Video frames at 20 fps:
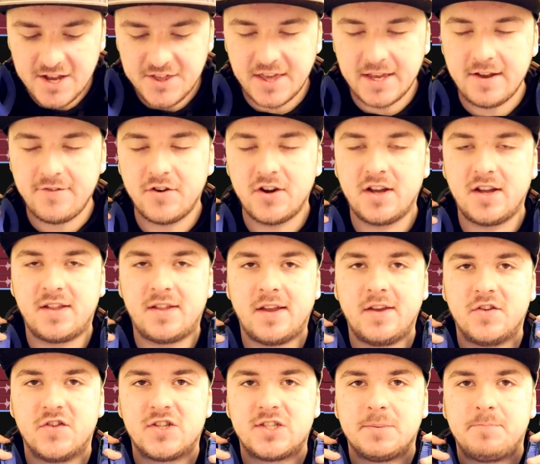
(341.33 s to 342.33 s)
Thank you for the
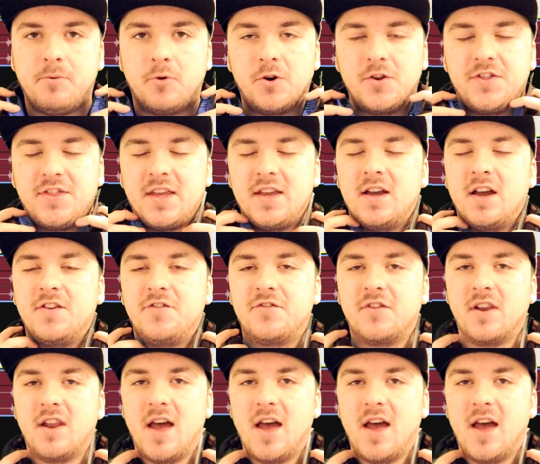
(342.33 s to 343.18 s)
continued support, thank you guys for